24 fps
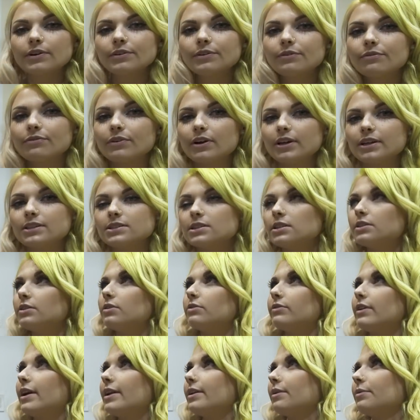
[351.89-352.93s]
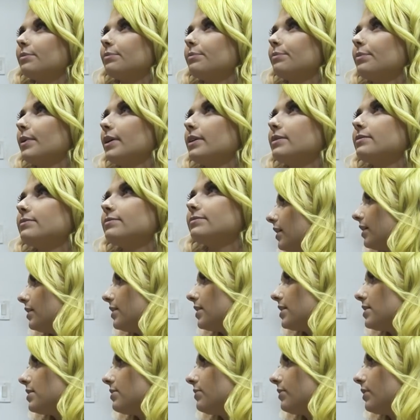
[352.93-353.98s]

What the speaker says: on the front is a little random, but it doesn't